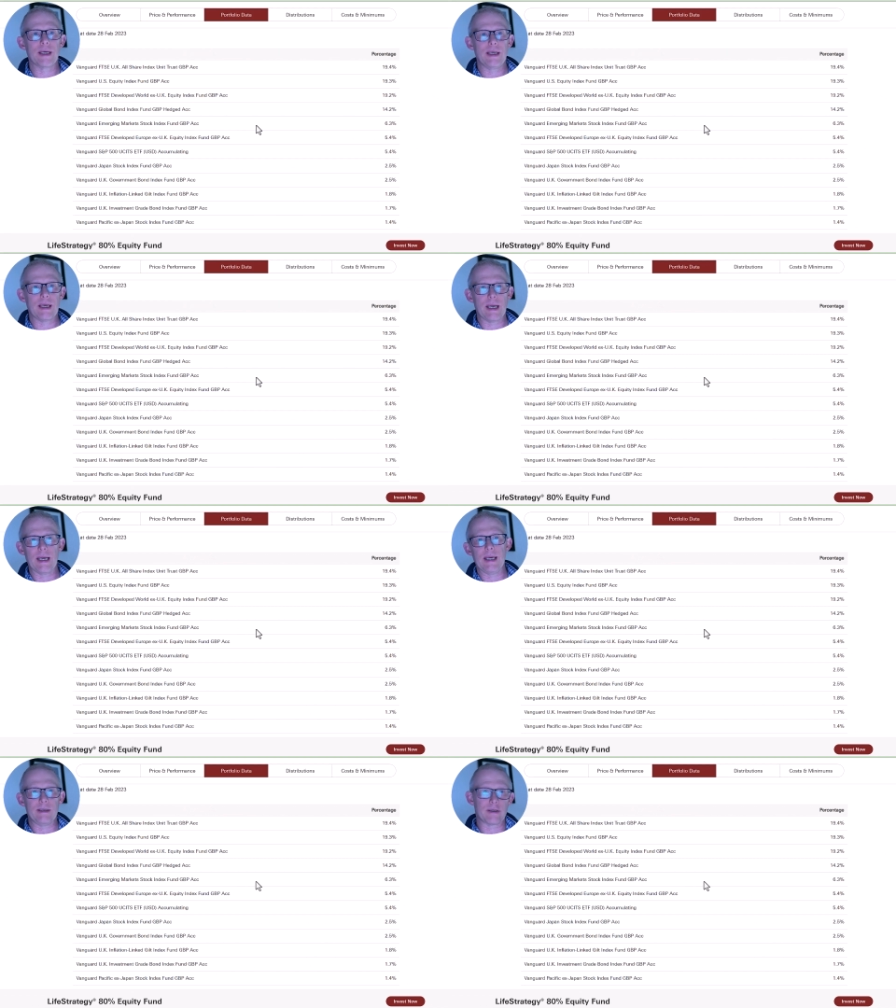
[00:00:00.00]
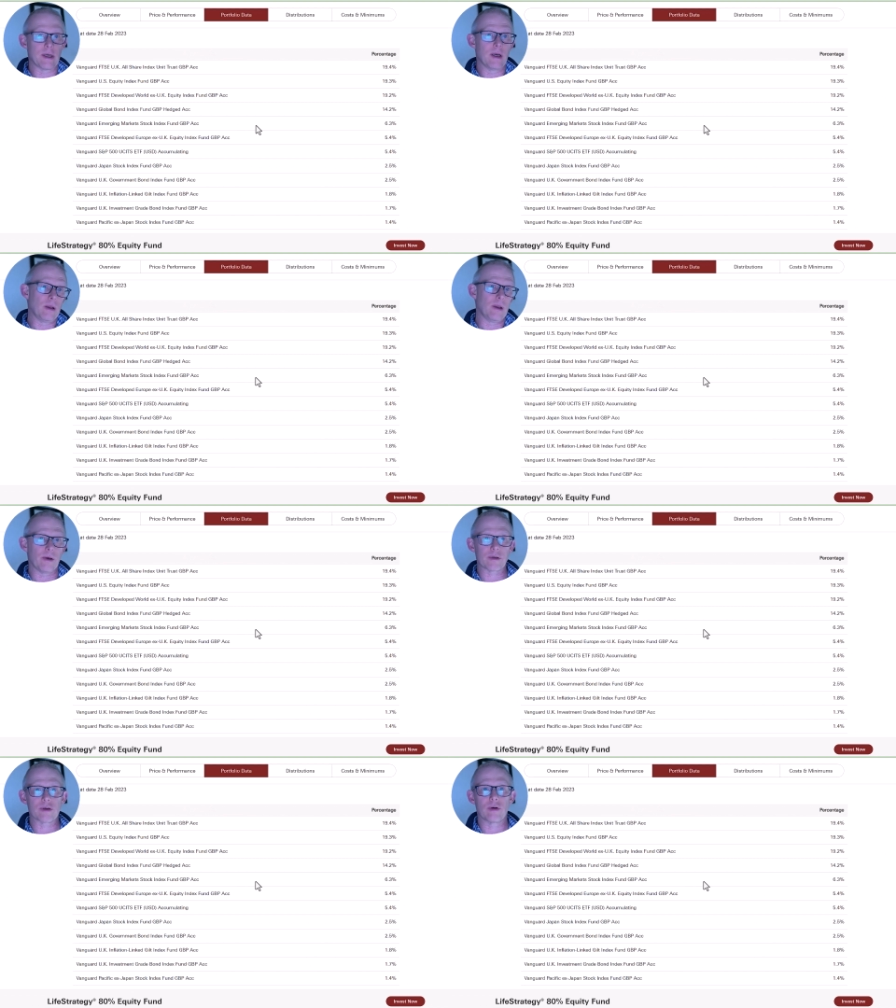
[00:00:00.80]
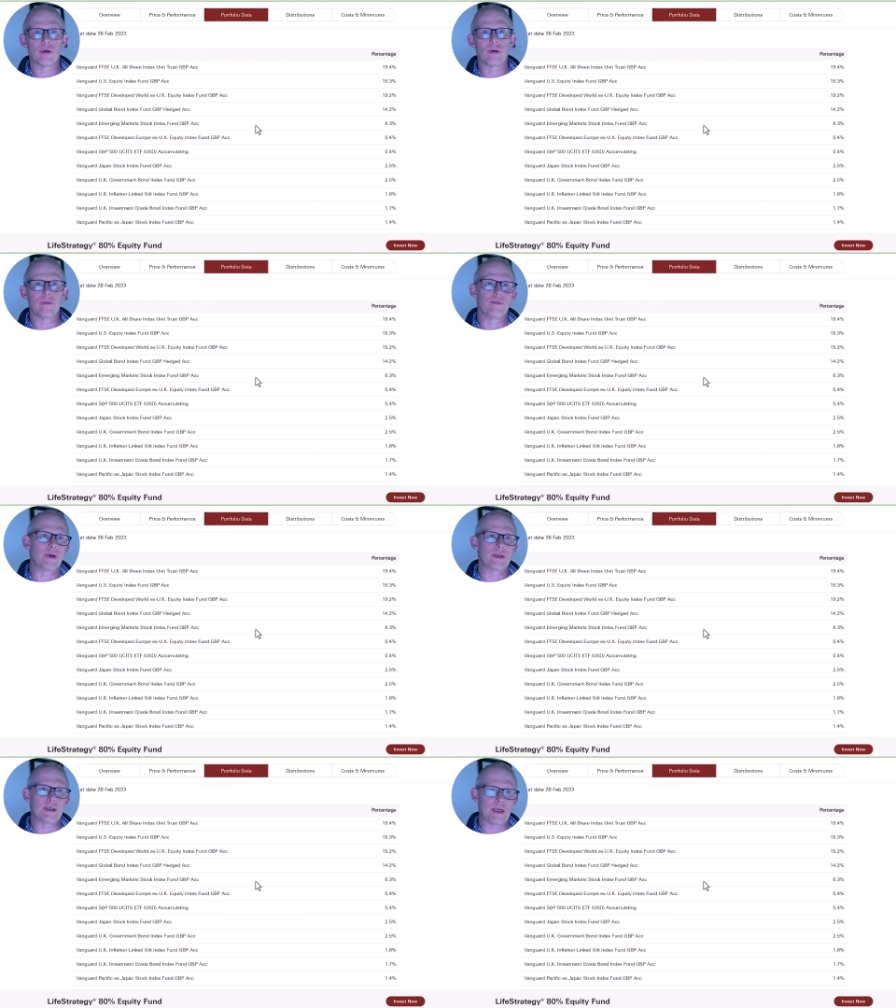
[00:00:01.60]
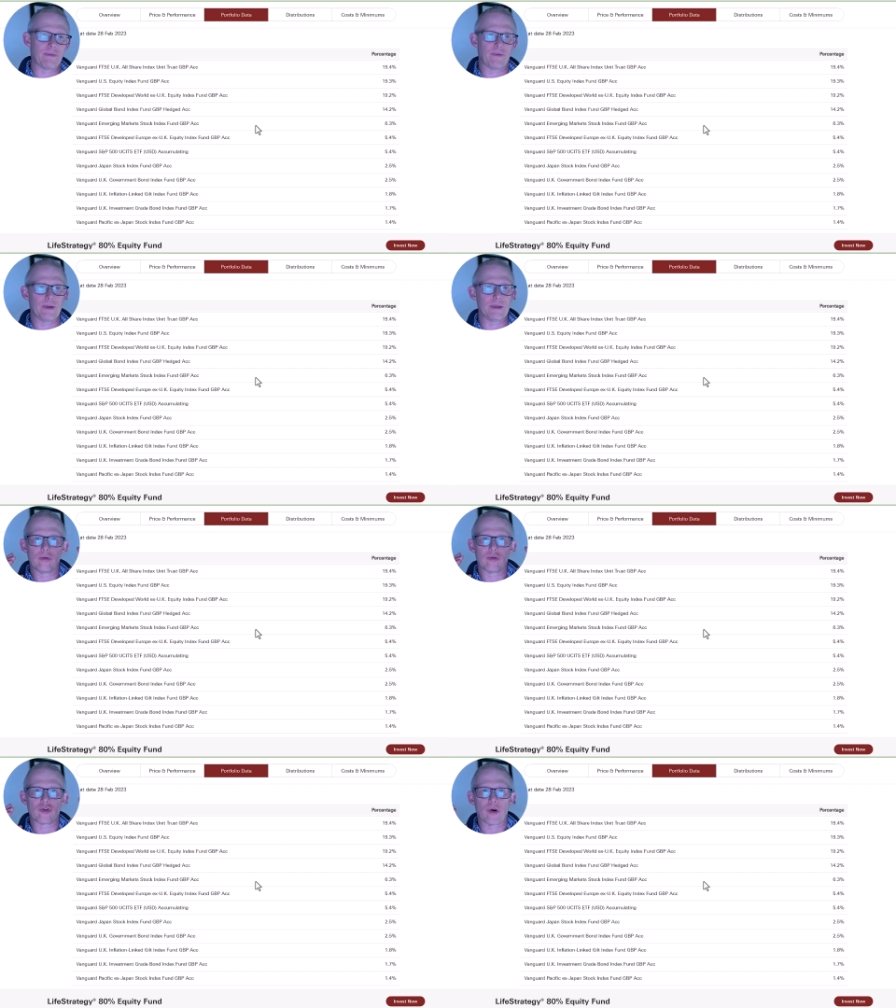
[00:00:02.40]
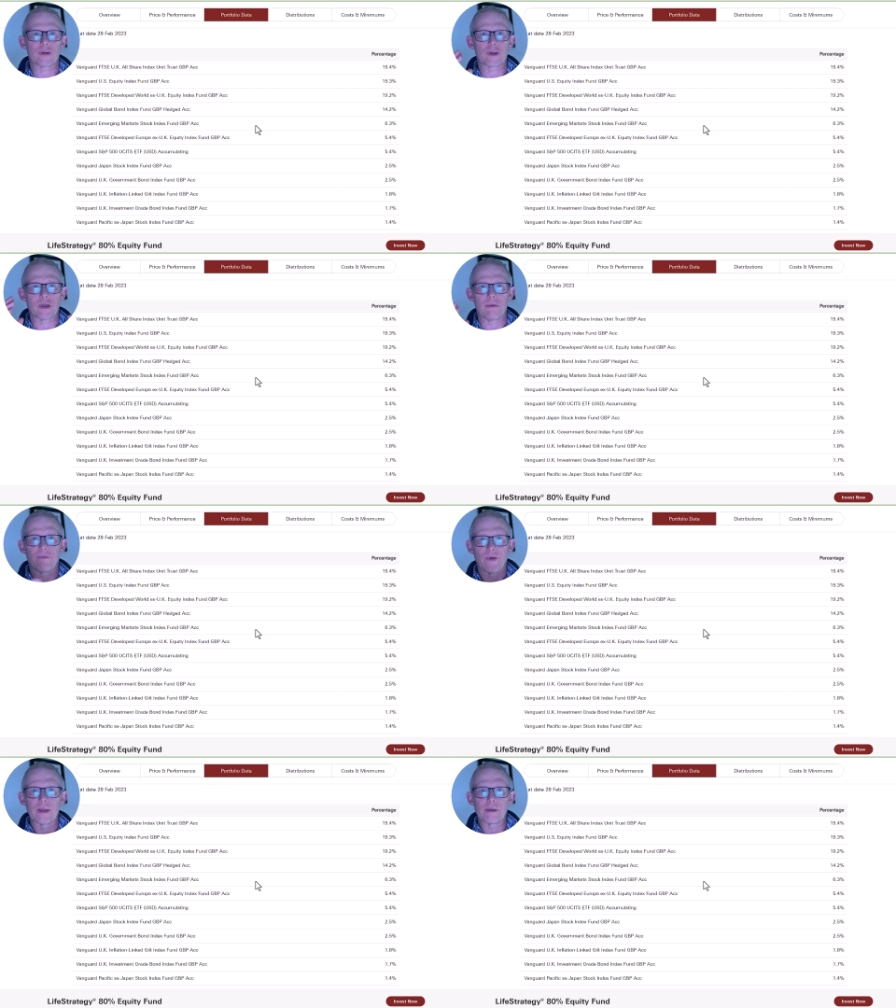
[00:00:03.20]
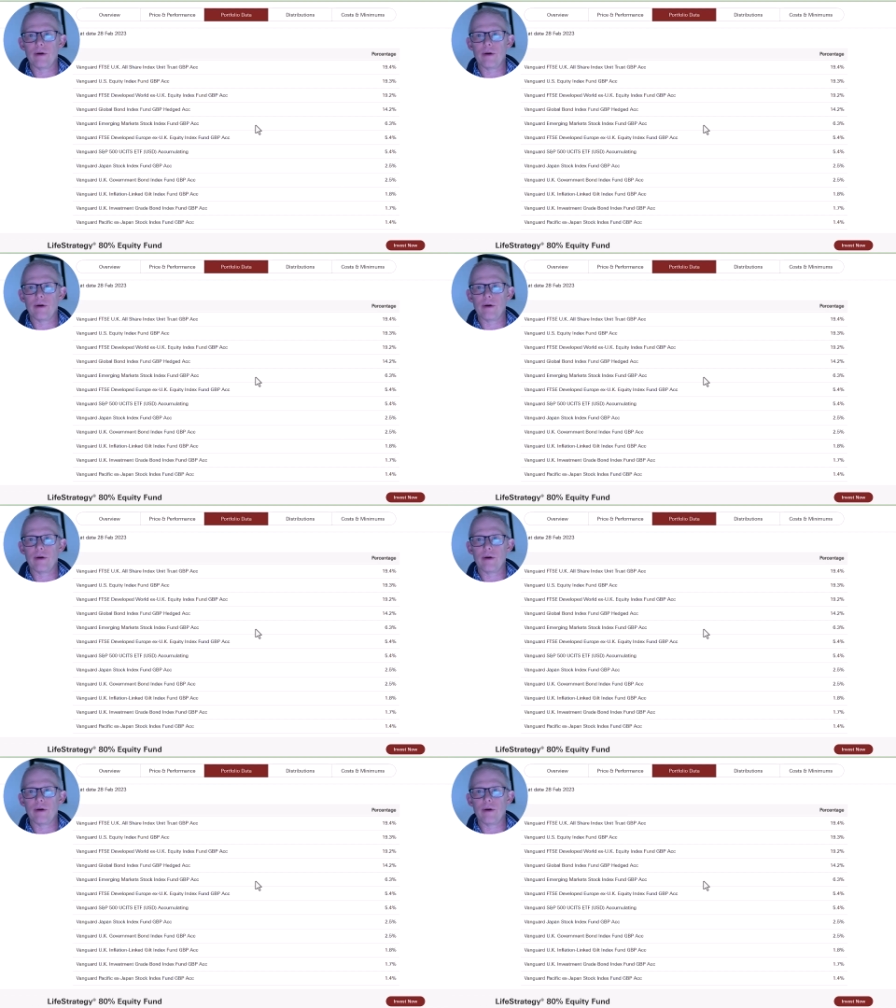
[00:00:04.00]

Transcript: is lots of different trusts and funds,